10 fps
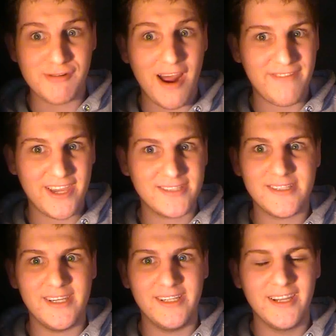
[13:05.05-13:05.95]
graphic
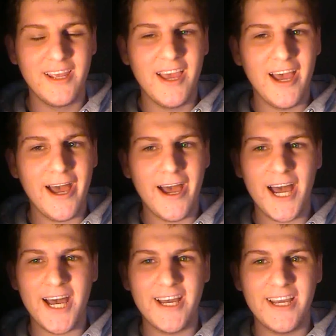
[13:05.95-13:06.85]
scene.
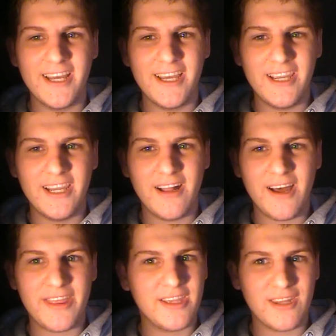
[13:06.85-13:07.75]
You know,
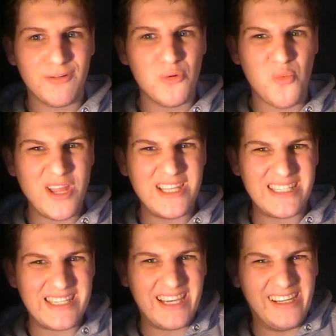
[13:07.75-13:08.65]
I think they're all
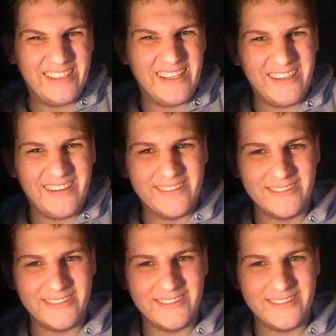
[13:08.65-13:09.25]
wincing and go,